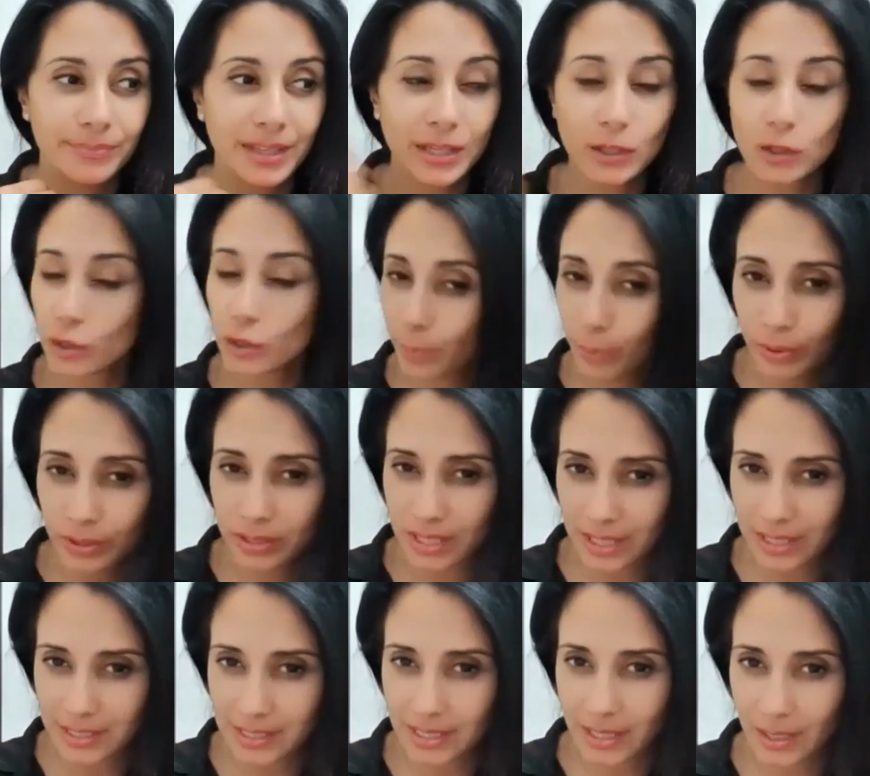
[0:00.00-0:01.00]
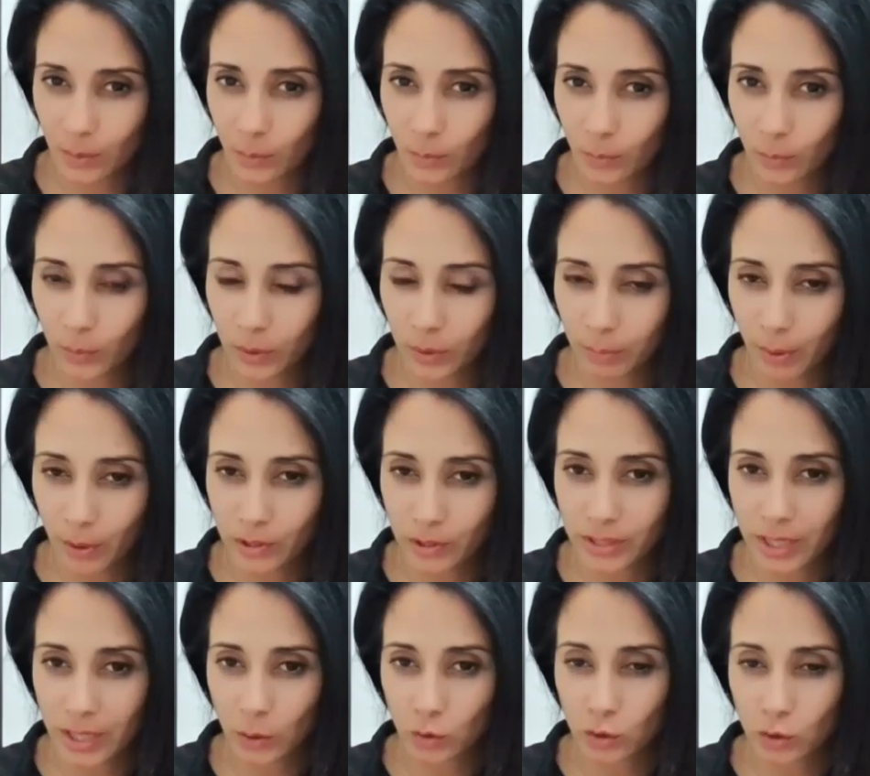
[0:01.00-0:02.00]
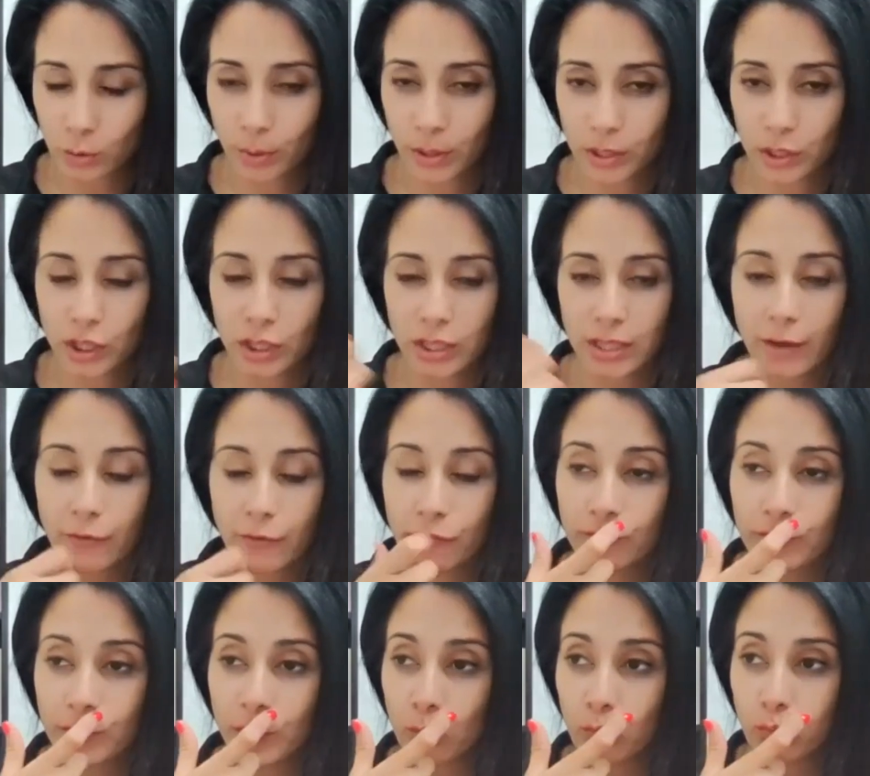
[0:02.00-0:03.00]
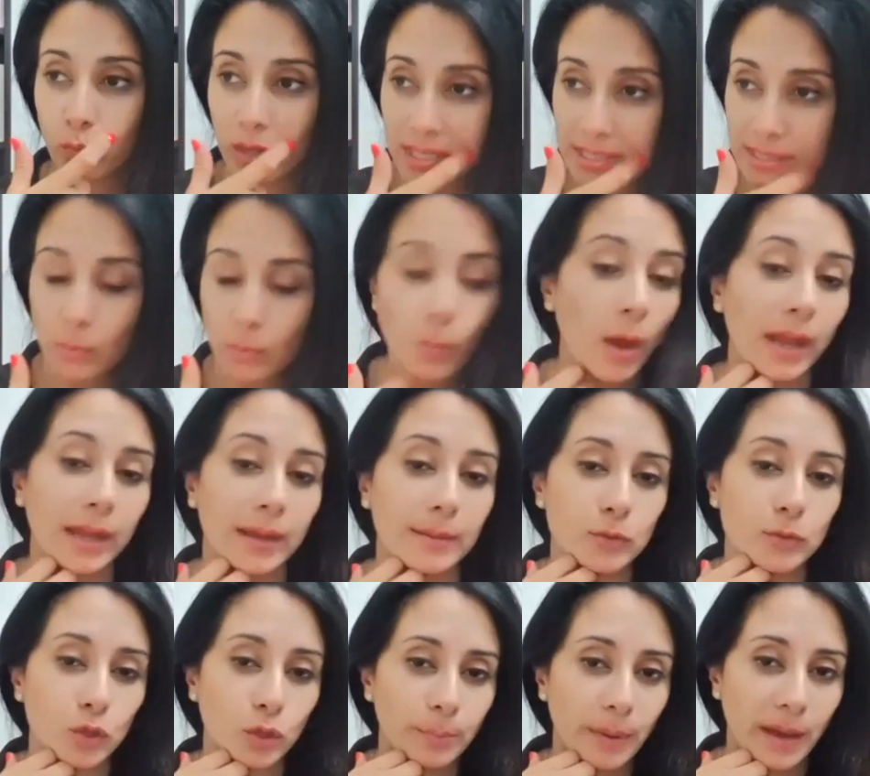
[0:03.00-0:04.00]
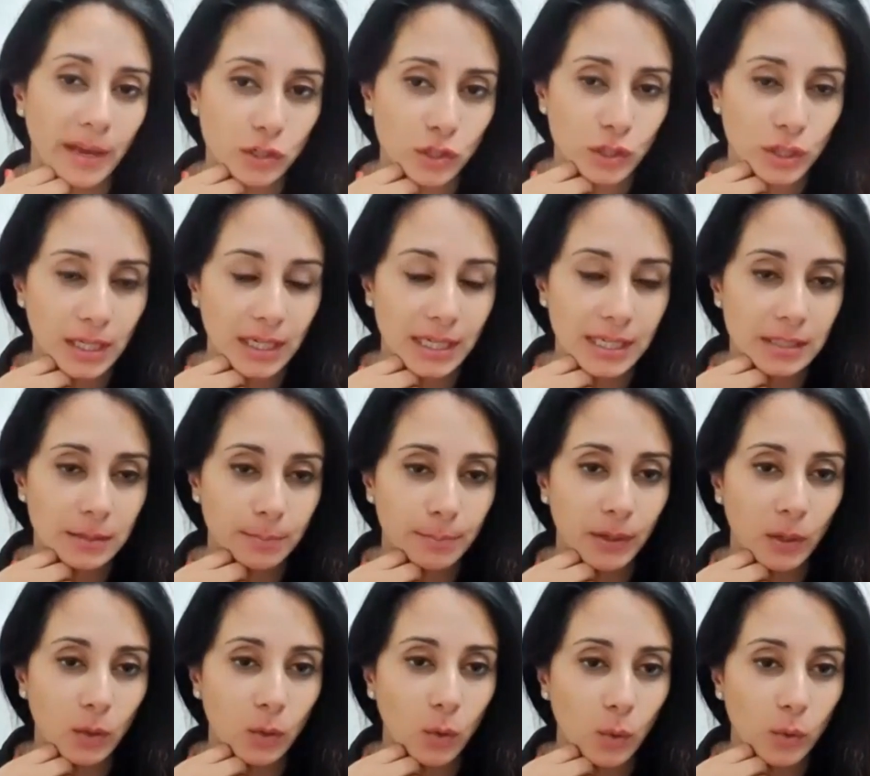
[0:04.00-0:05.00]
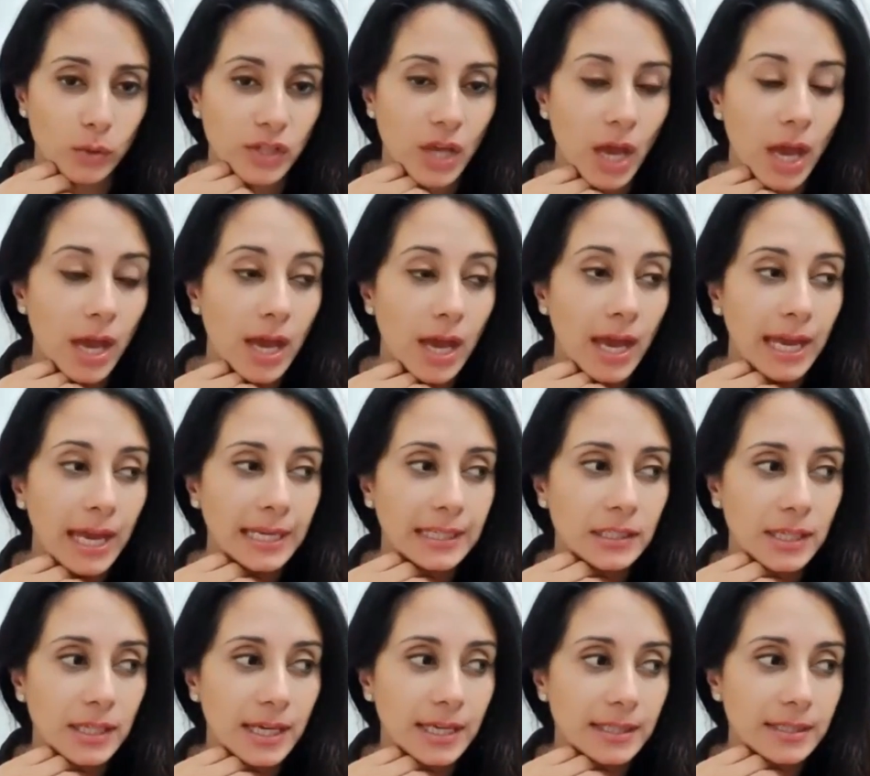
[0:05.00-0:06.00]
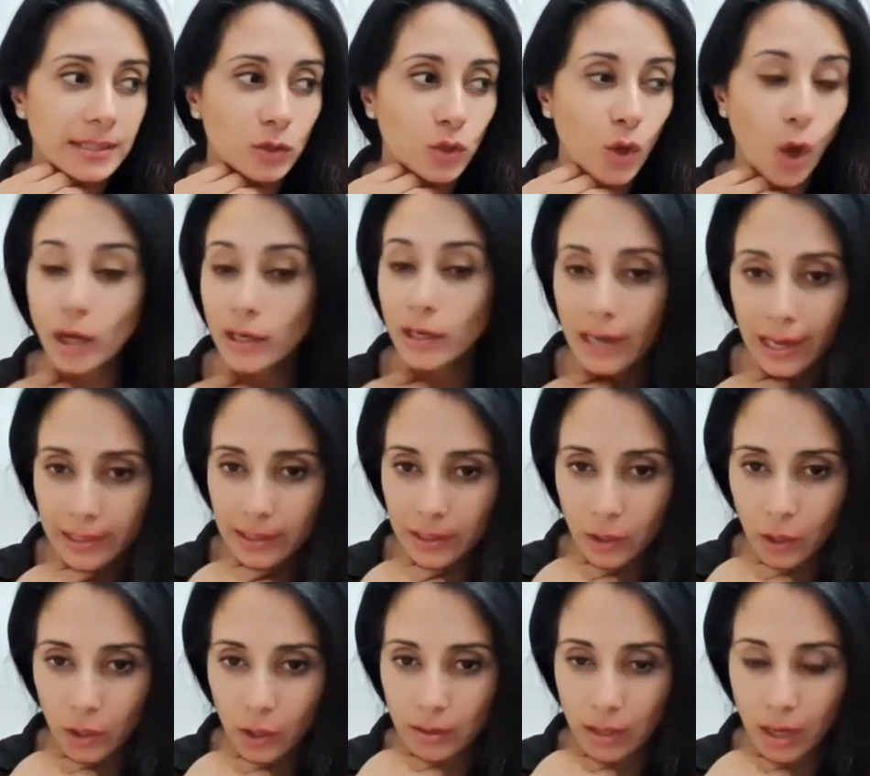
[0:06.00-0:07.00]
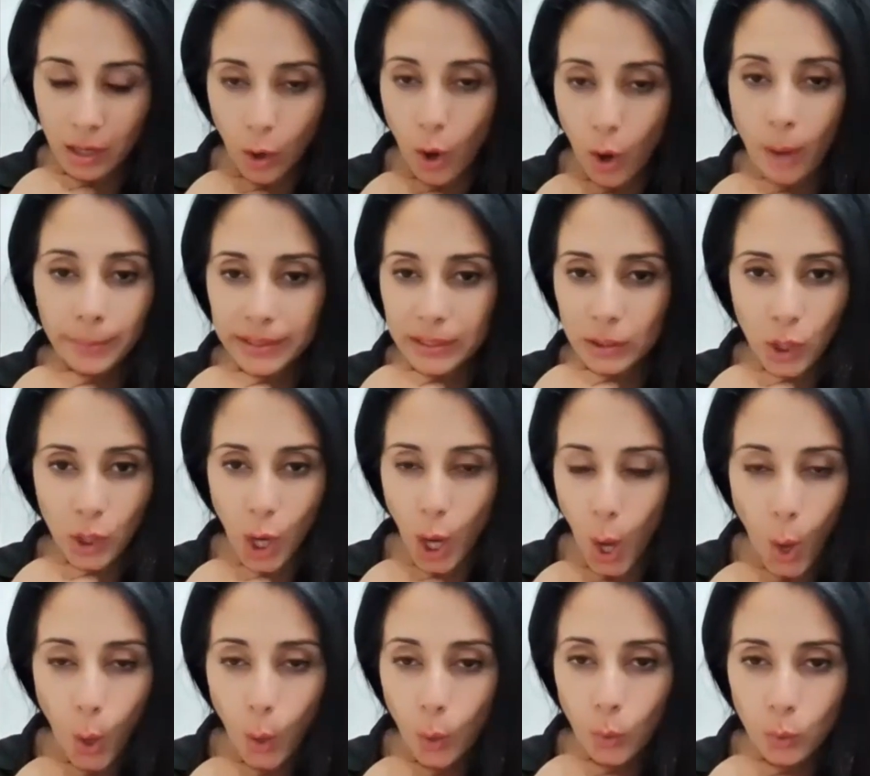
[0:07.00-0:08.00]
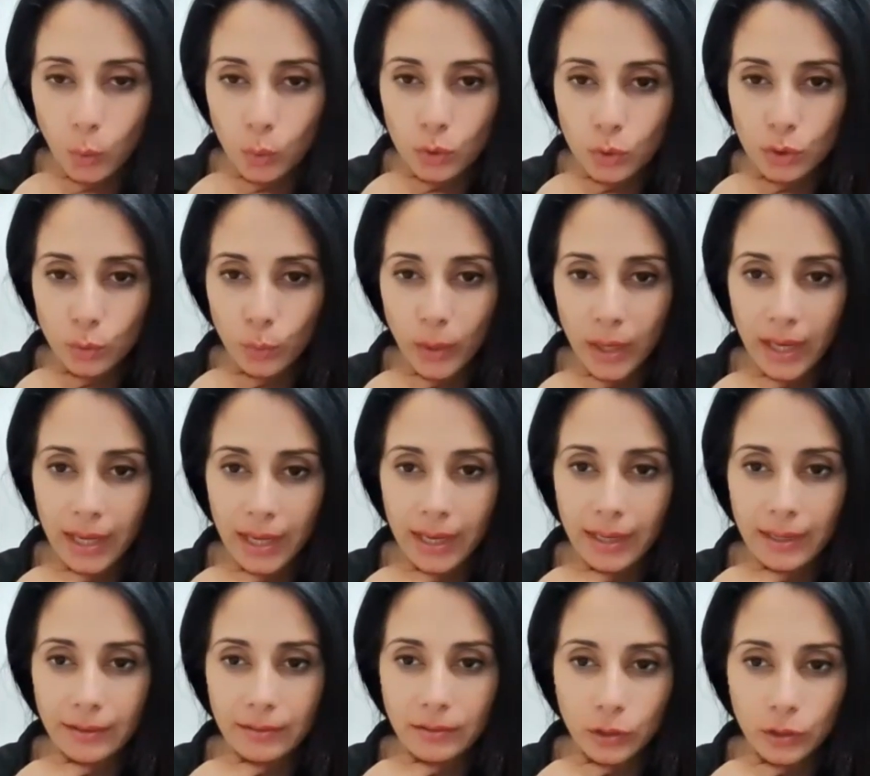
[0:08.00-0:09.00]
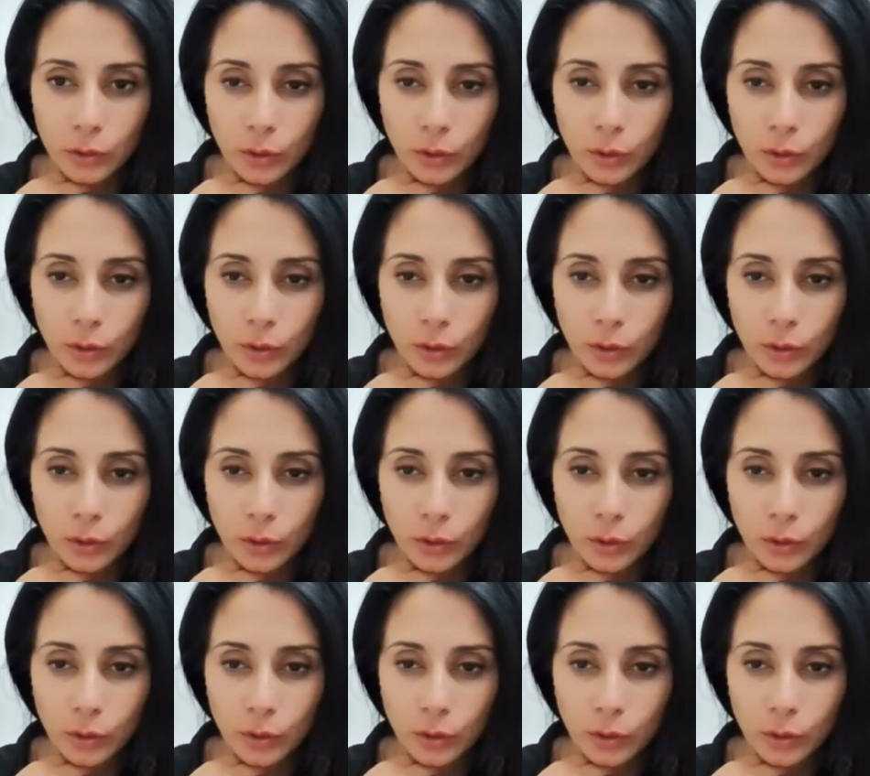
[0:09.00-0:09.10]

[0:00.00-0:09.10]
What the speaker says: into presenting with postnatal depression. Now, the reason why I'm so passionate is because it's not like a common cold where,